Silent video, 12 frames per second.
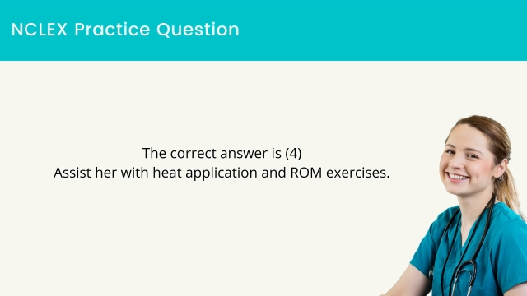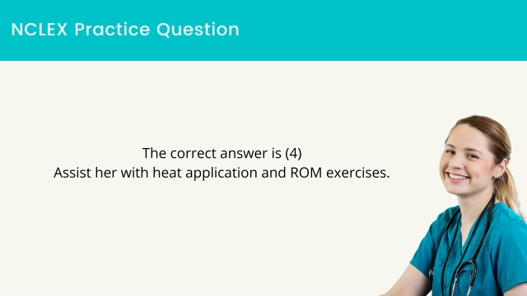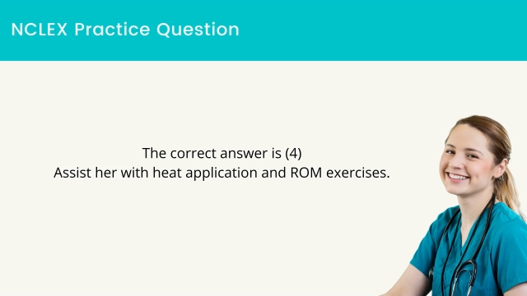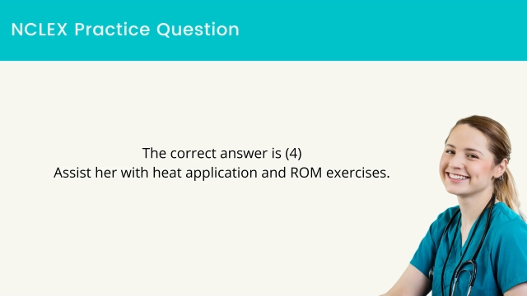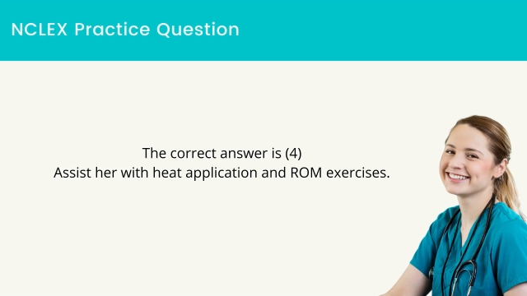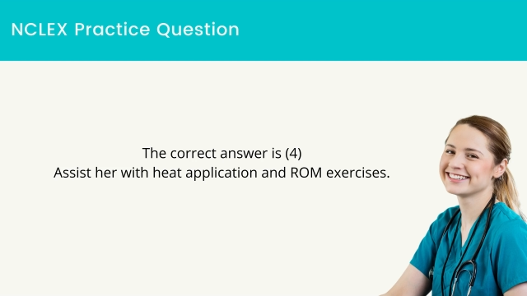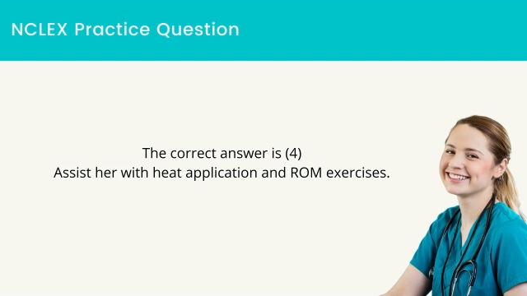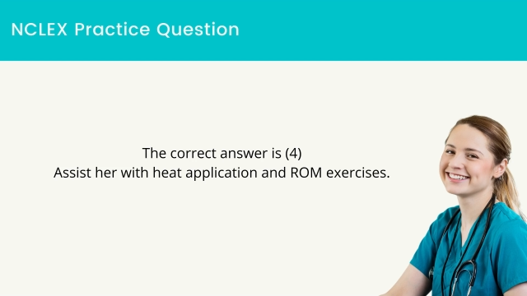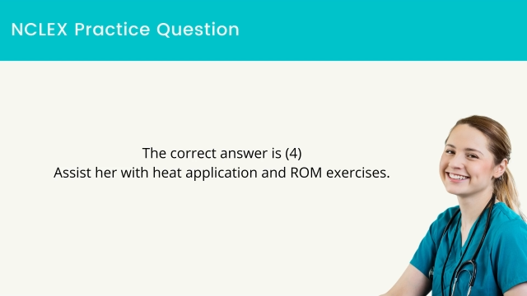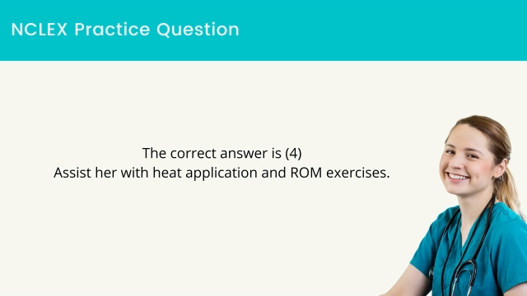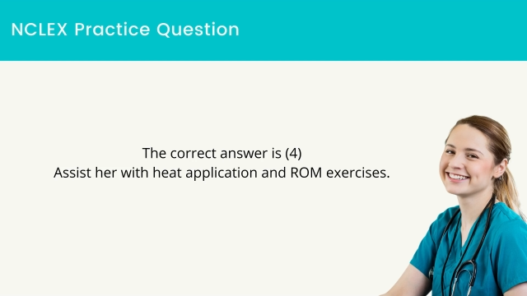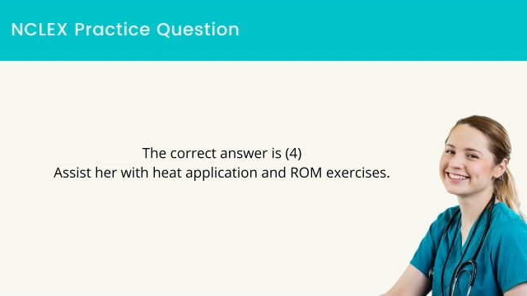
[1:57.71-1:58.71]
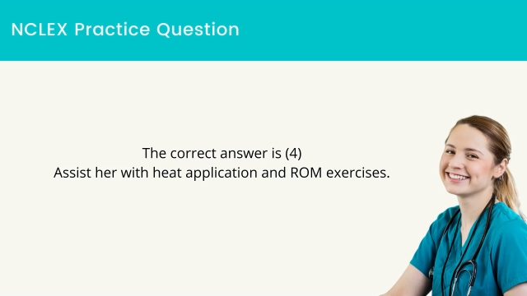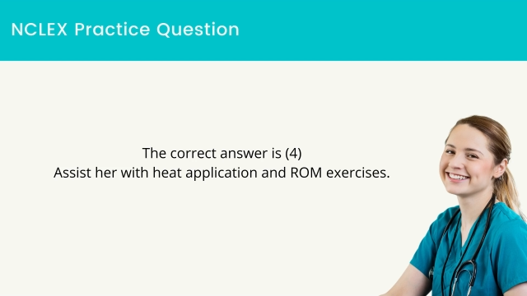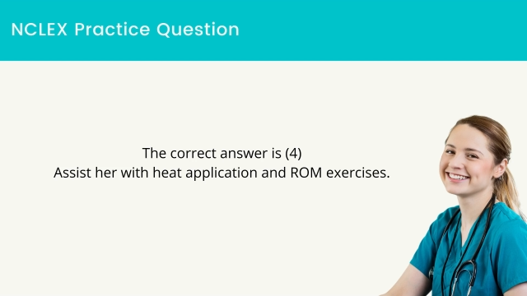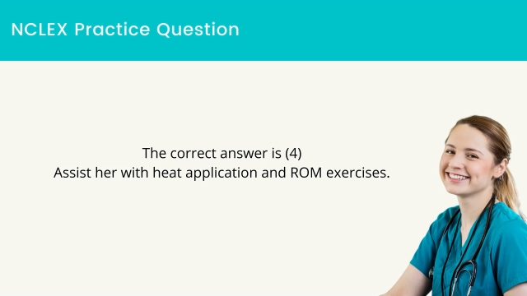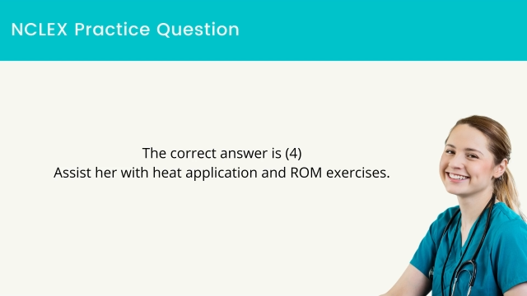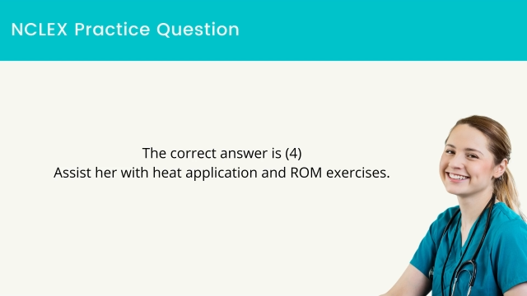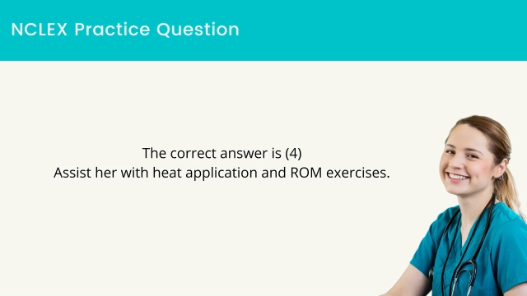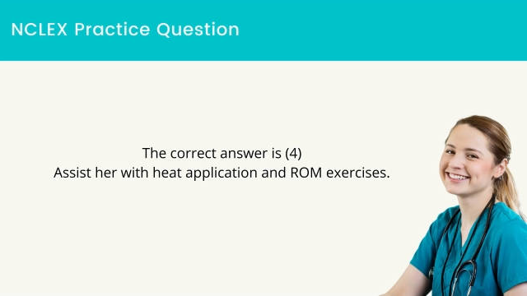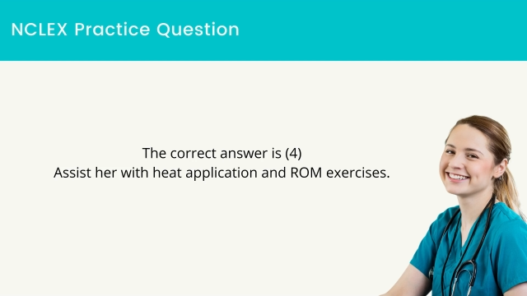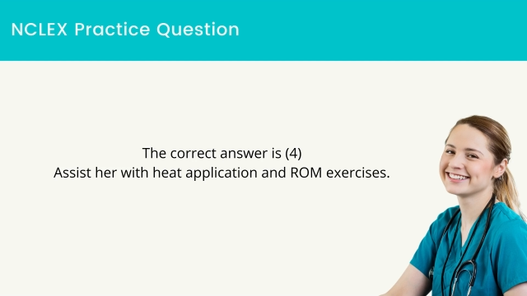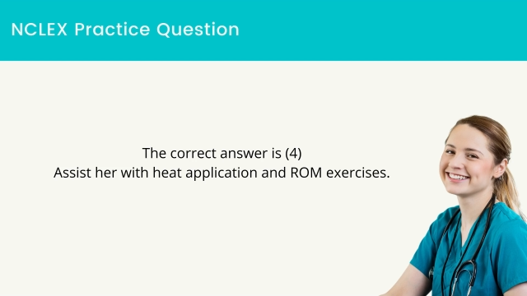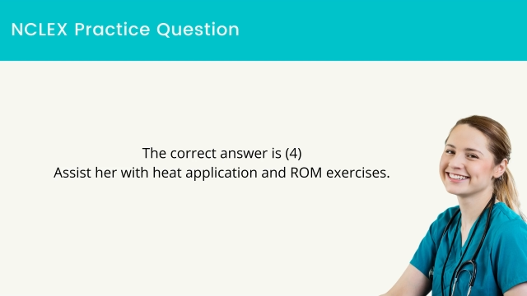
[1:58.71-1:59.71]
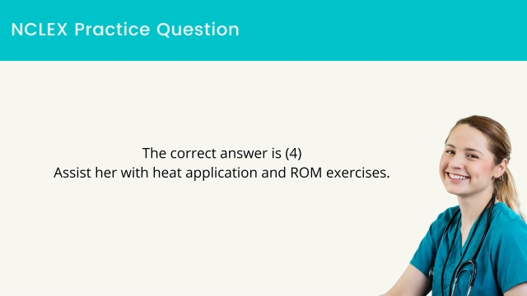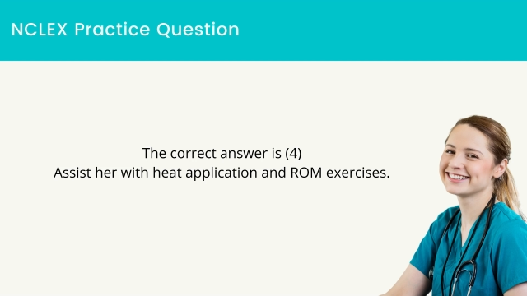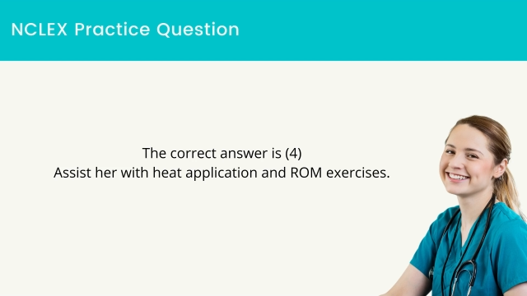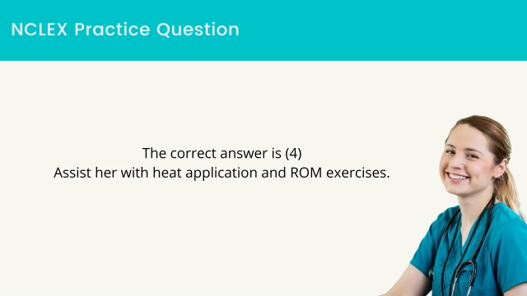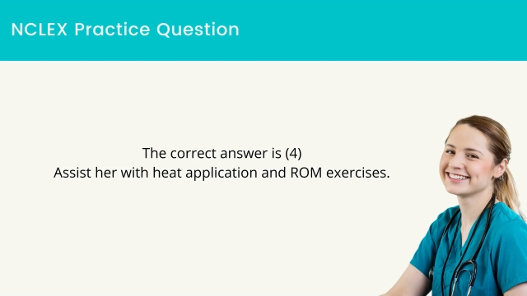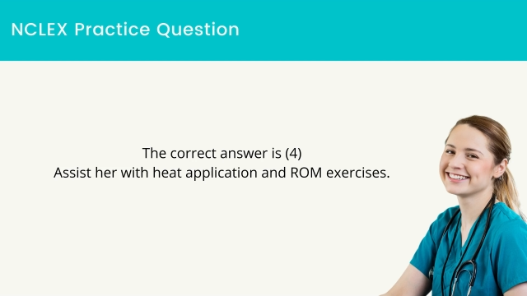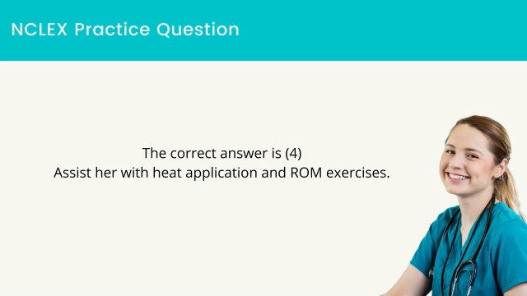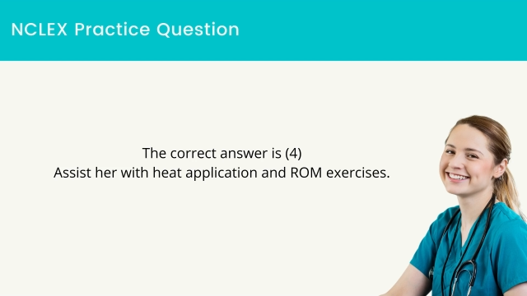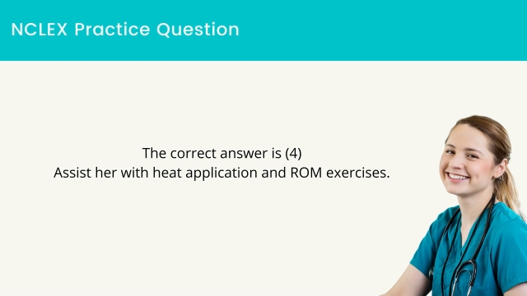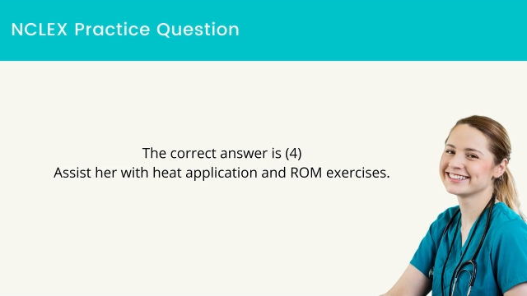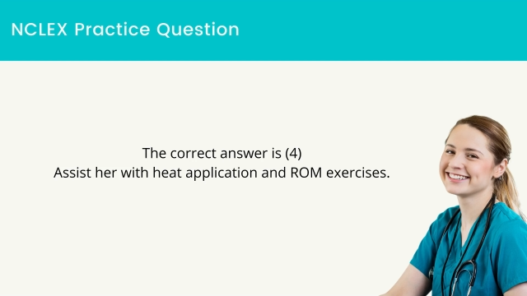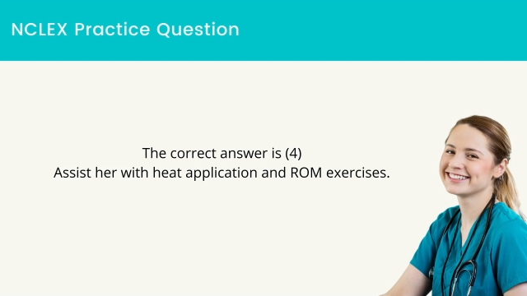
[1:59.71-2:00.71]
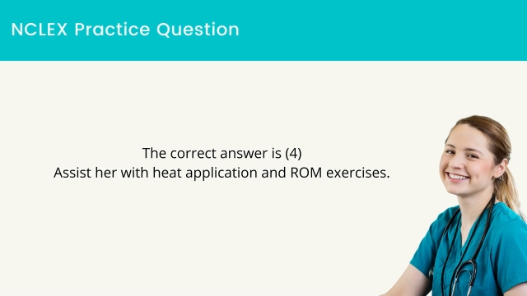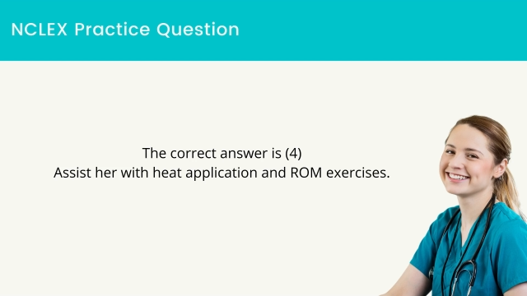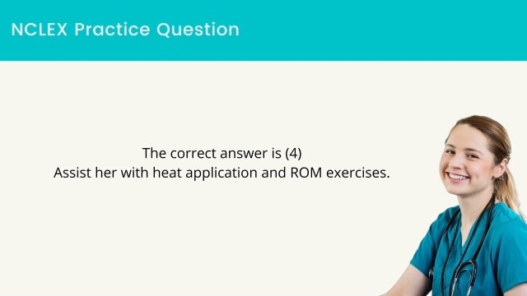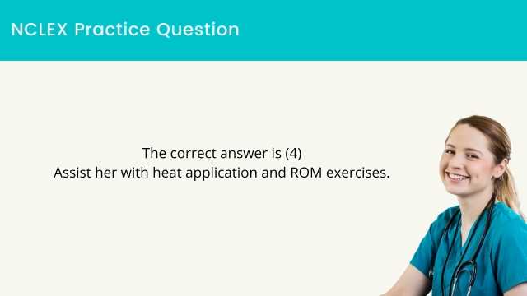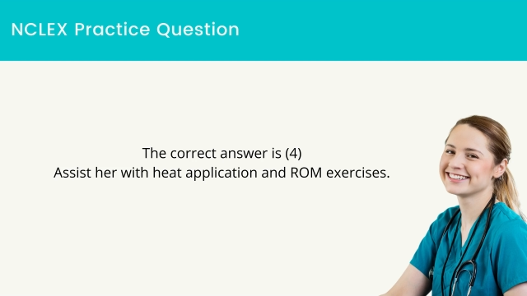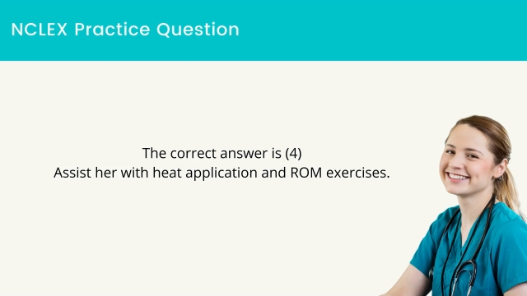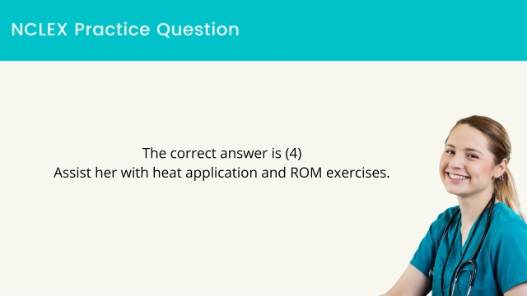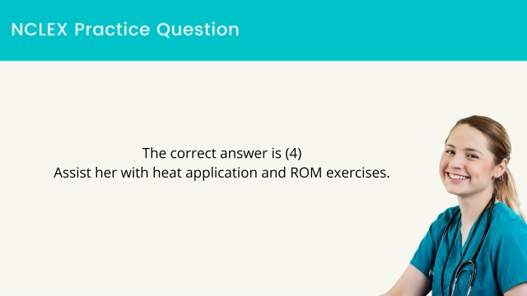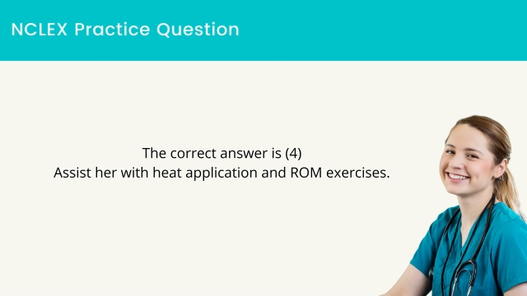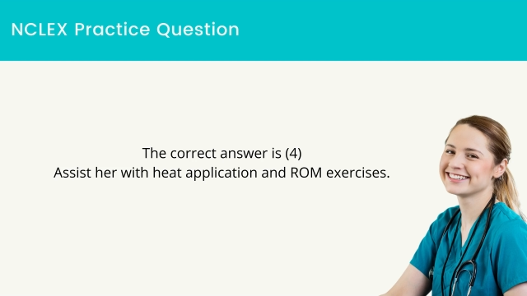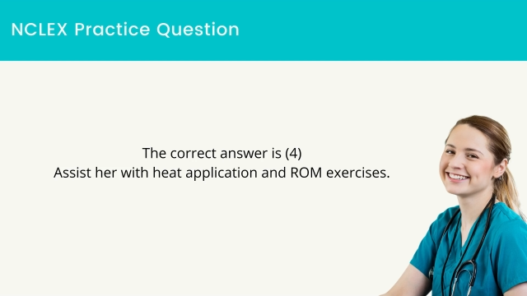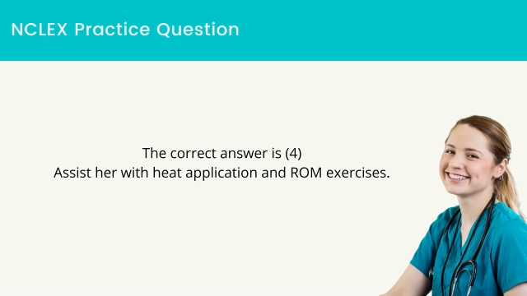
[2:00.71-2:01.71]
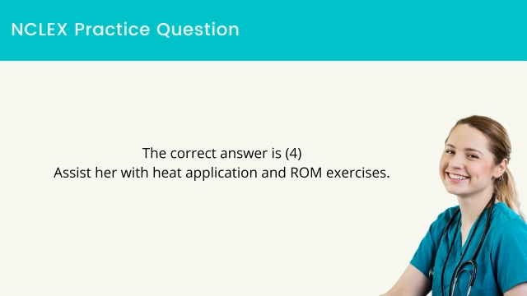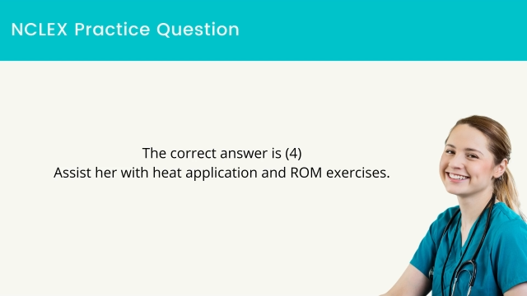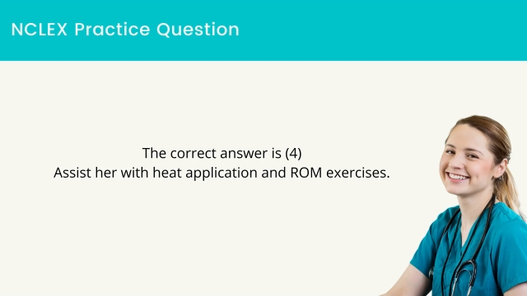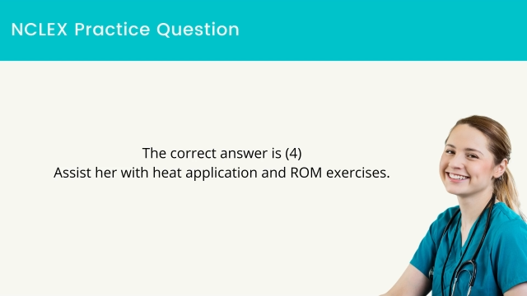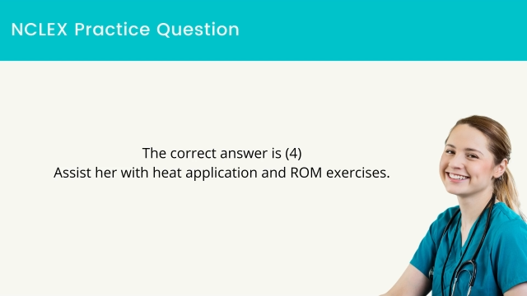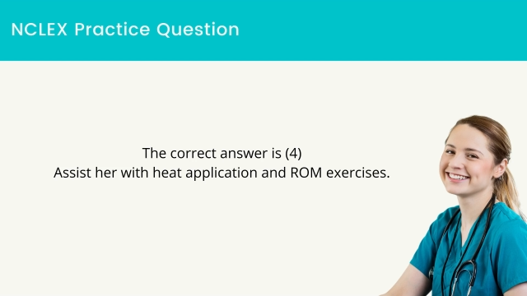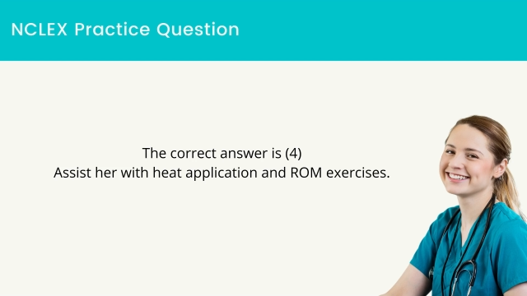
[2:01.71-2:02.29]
[no speech]